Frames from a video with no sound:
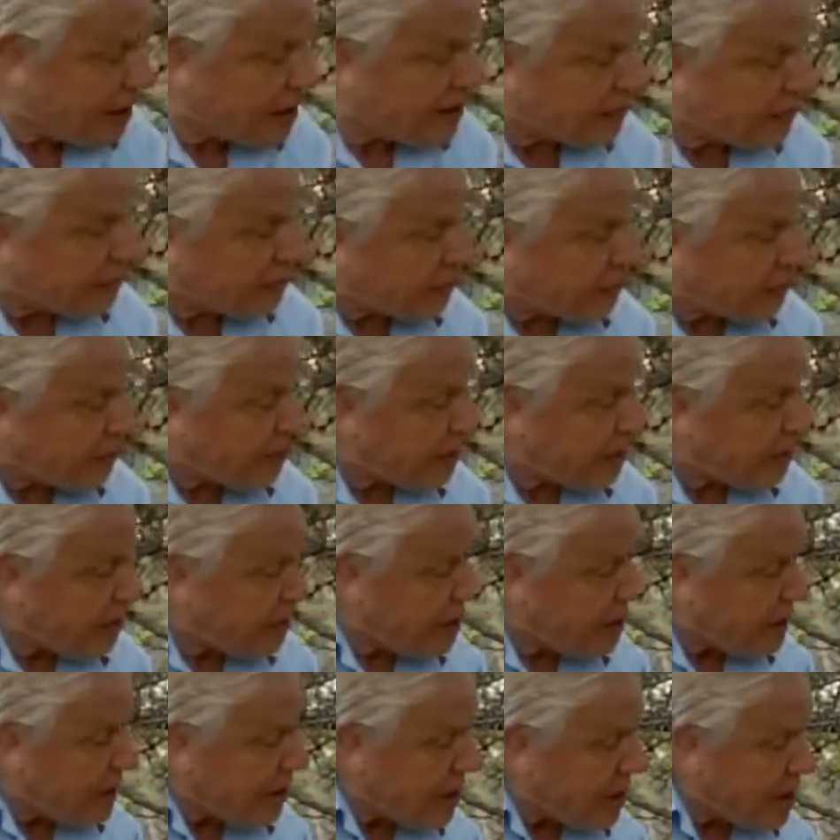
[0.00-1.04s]
least
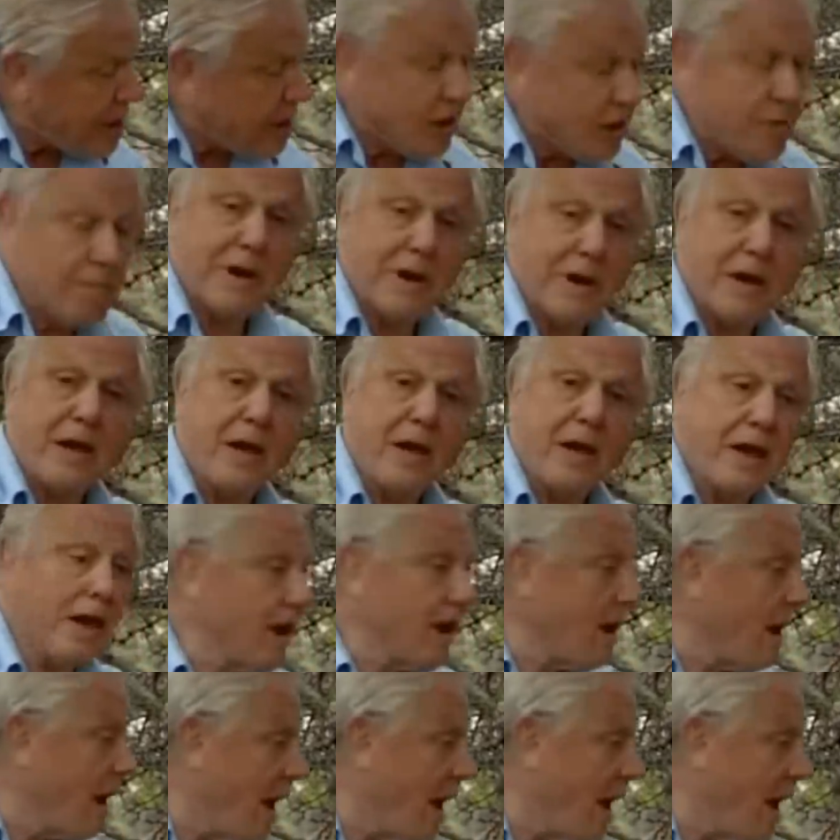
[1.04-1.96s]
he can be